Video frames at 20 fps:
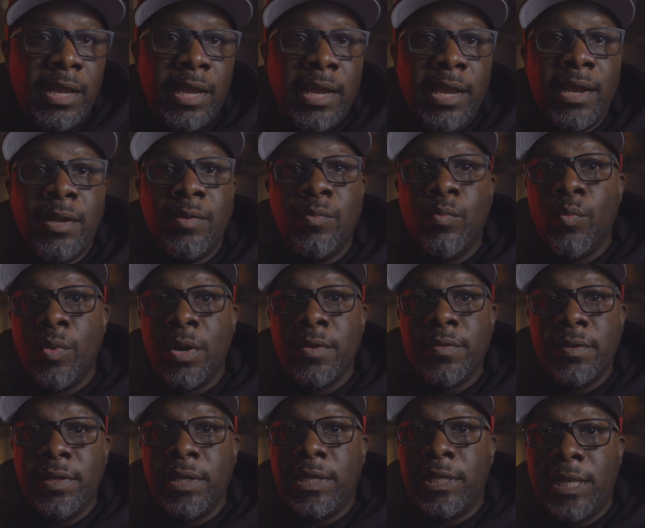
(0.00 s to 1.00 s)
and
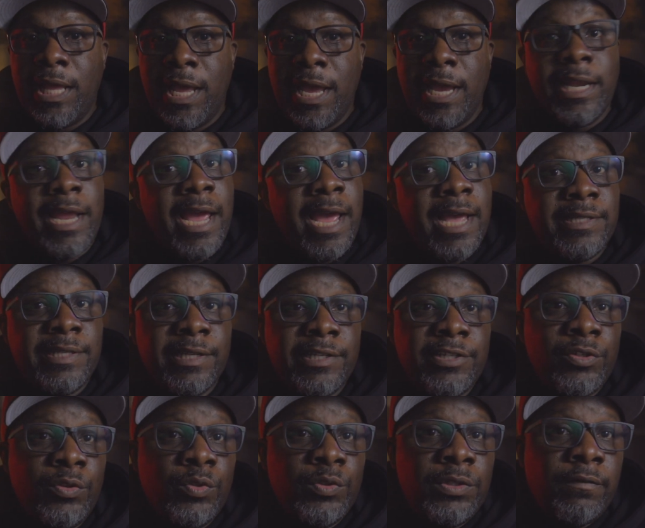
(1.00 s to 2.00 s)
whether the client has
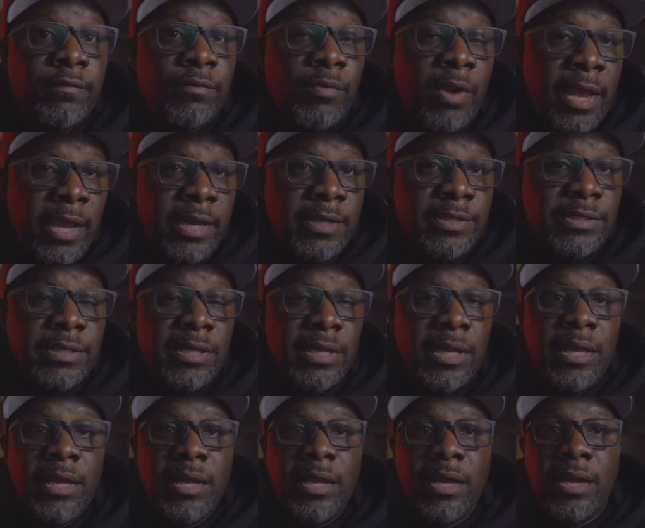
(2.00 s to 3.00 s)
exclusive rights.
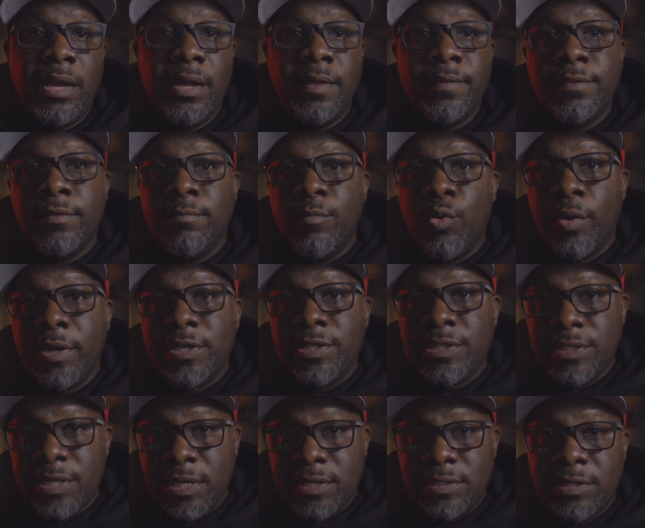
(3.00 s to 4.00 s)
The more
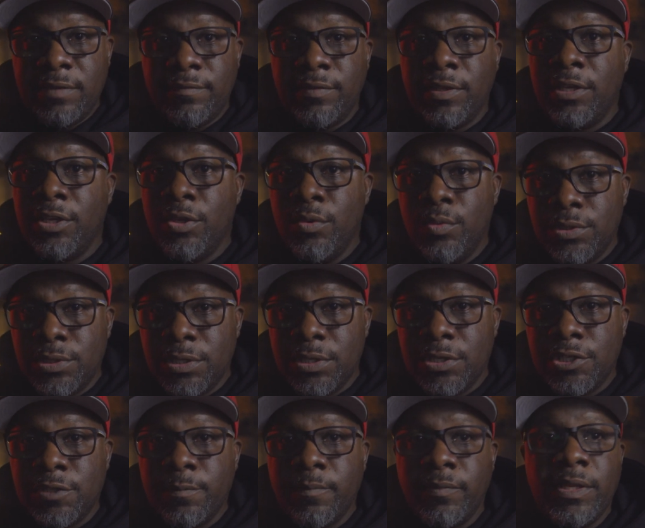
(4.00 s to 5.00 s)
extensive the
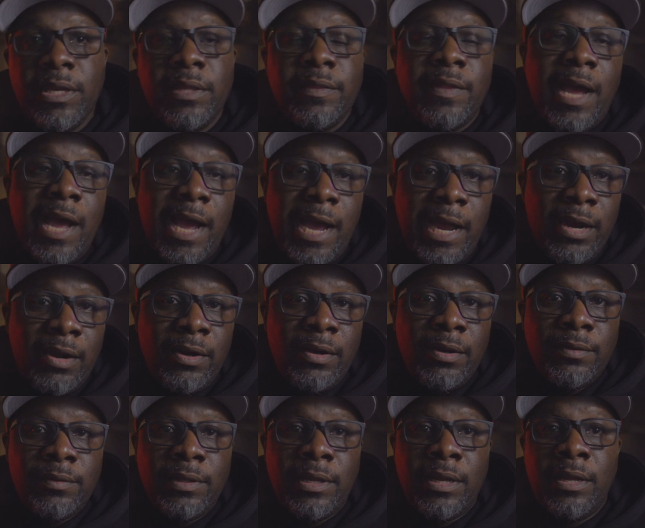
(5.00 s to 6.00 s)
usage, the
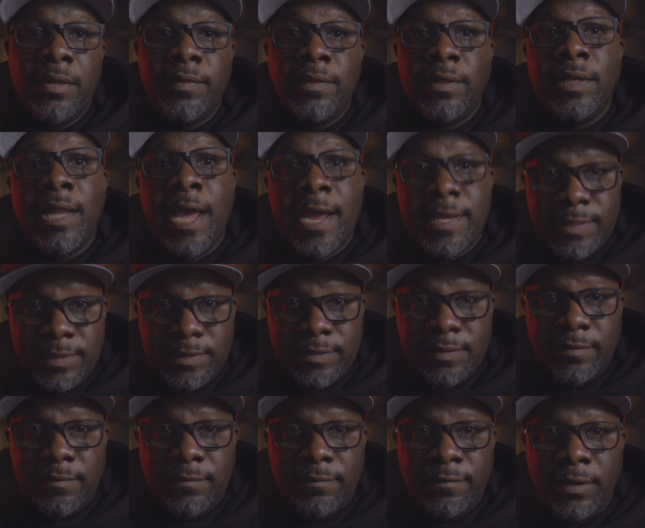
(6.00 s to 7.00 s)
higher the
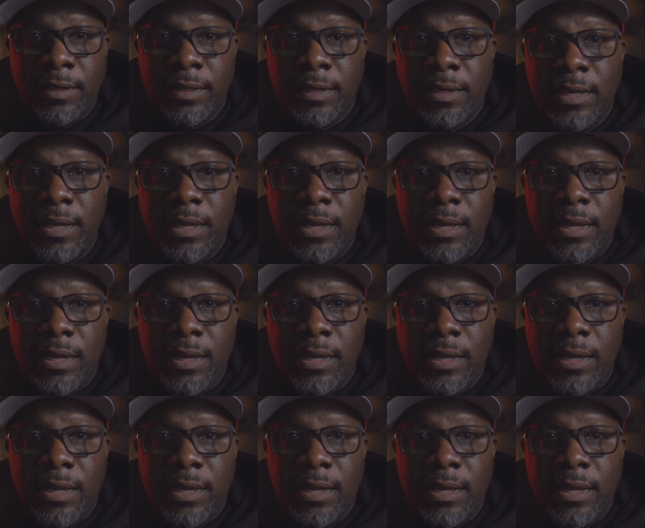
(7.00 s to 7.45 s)
licensing fee.